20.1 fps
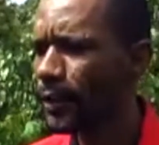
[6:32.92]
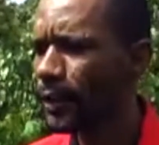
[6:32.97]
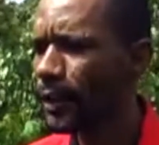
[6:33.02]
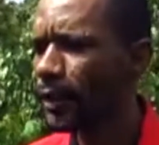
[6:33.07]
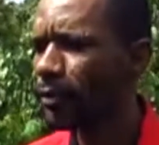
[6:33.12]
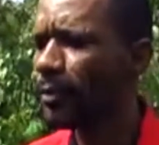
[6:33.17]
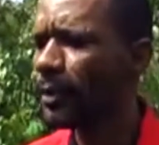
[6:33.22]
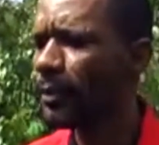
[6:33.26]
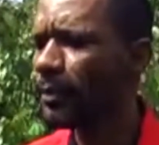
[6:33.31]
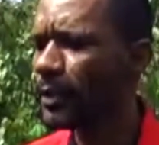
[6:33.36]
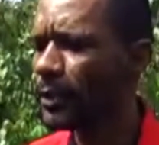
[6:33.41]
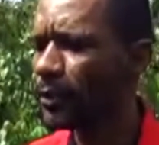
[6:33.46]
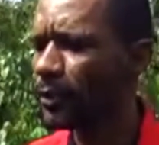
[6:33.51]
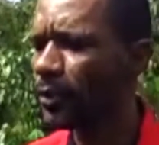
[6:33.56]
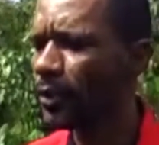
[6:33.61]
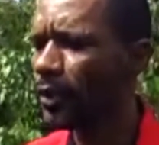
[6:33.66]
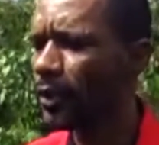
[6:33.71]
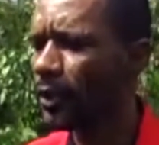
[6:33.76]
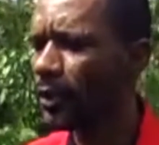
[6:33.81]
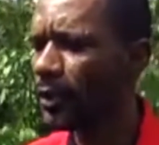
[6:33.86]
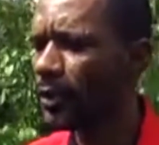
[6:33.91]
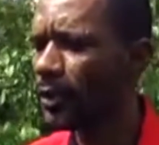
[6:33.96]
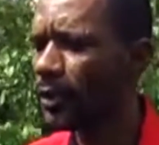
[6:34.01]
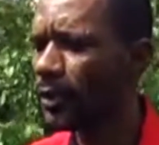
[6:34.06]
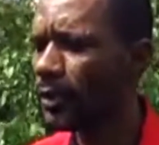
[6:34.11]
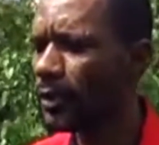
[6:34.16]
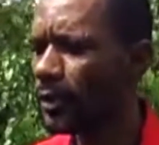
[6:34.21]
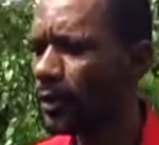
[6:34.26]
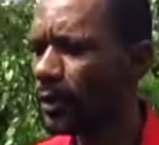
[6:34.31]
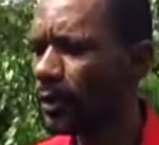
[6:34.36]
remember the
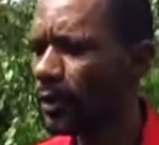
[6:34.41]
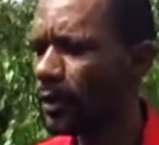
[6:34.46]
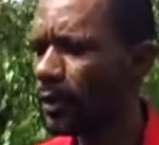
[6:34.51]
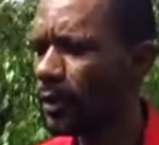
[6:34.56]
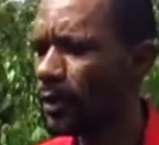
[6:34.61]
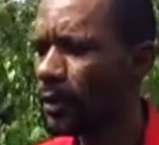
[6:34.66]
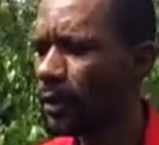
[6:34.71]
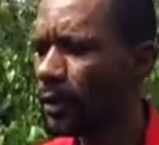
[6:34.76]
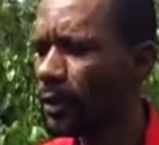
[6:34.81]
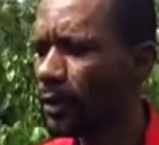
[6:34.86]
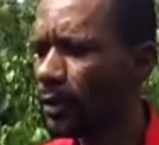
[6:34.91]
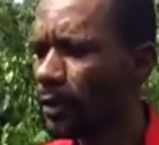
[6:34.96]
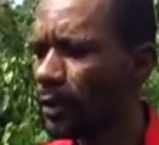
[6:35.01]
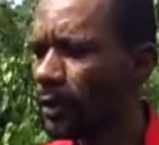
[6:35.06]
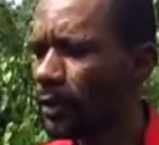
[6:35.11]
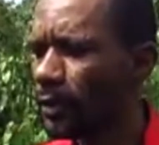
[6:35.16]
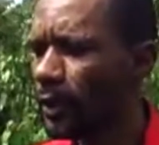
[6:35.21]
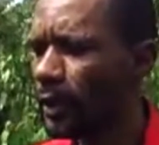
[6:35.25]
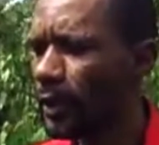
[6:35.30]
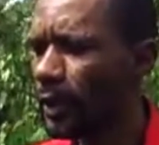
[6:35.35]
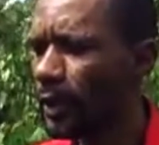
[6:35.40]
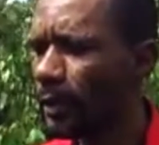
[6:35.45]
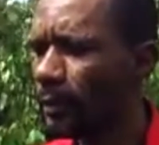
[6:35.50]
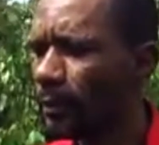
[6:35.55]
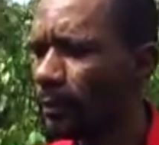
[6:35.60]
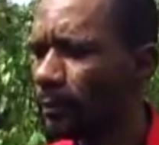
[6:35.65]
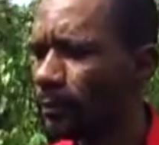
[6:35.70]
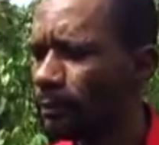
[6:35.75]
workers, a